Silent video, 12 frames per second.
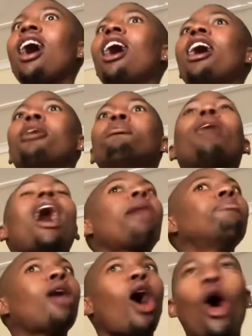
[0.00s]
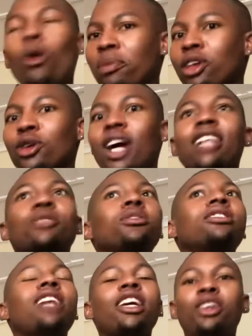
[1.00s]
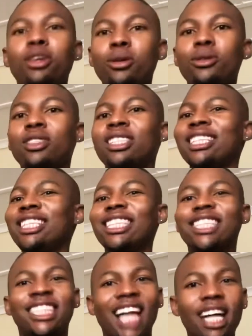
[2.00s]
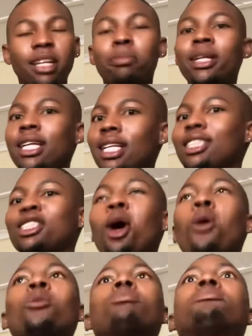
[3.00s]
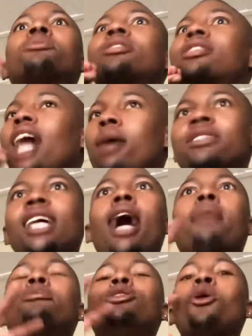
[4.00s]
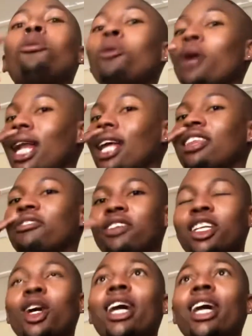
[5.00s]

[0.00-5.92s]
Um, I'm hoping you guys will stay tuned. Please go thumbs up, new bukela the video.